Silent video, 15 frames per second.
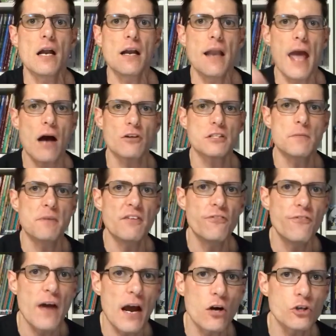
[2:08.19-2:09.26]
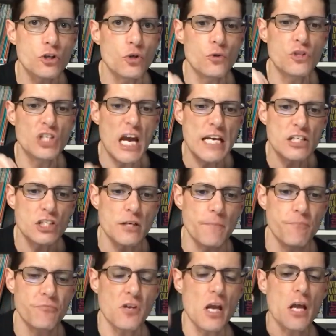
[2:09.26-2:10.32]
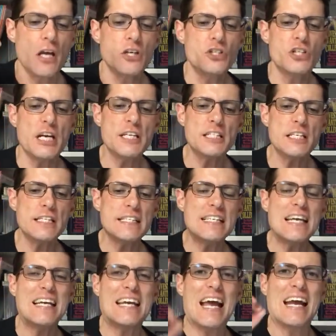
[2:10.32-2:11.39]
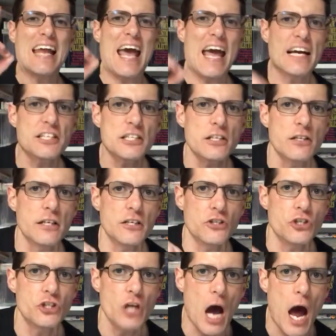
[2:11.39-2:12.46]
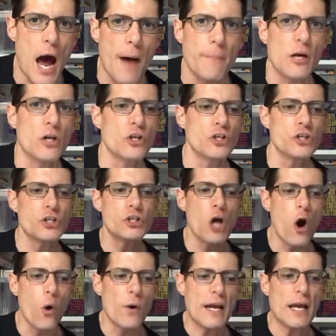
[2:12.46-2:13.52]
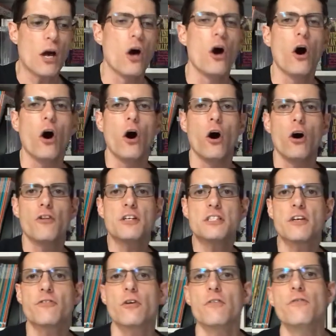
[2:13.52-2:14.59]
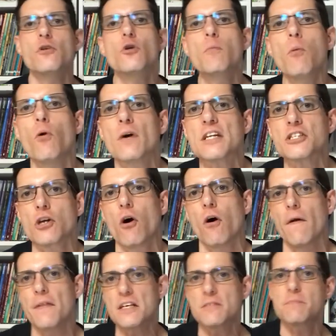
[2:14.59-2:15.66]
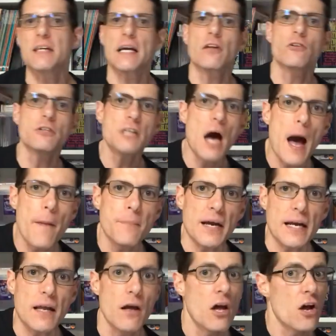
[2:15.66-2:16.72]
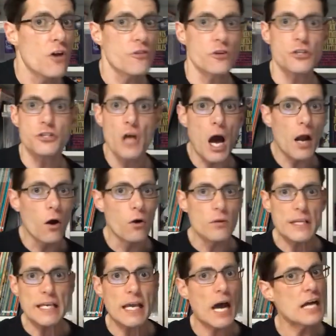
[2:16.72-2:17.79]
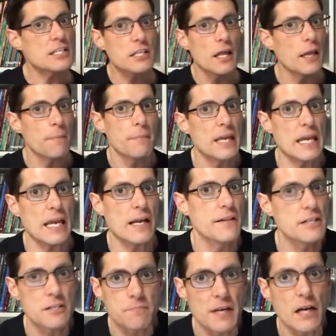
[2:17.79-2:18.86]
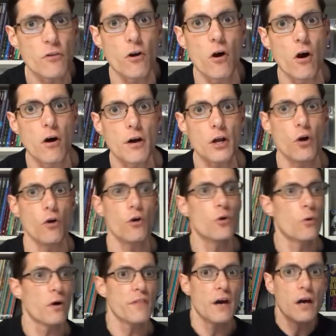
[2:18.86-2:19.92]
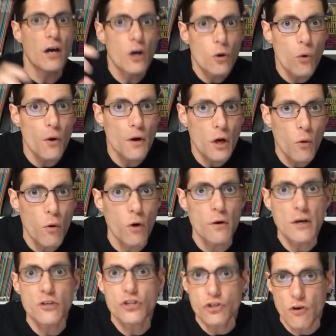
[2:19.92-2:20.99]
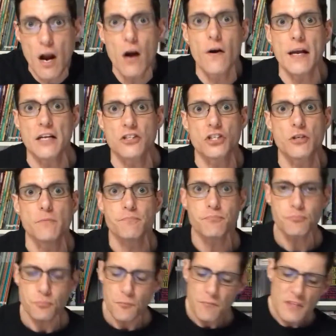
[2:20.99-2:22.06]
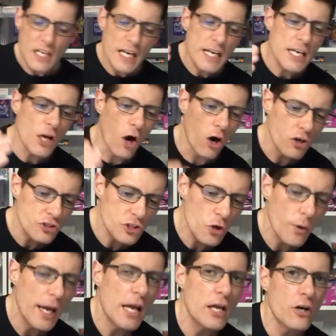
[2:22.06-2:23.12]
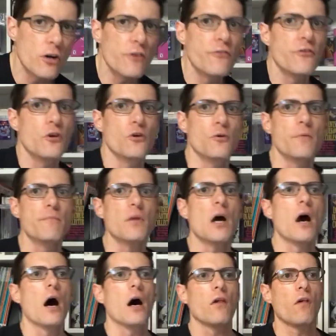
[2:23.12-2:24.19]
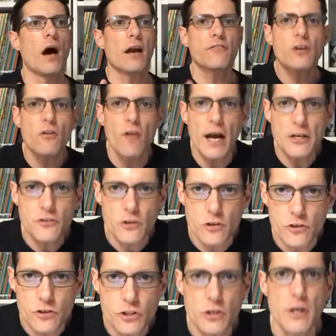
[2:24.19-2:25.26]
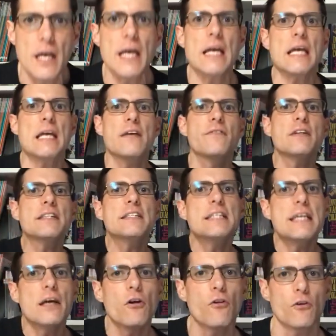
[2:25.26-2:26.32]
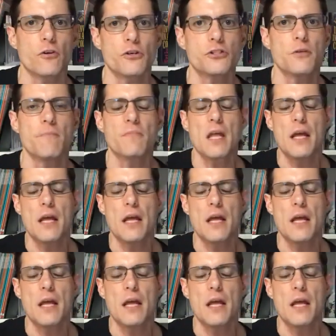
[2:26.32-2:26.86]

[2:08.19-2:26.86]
Now, to be fair to Jason, Jason did an excellent job showing all the different viewpoints on this particular topic. There's not only guys like me in this particular article who are the quote unquote contrarians, he also interviewed a lot of collectors, even dealers.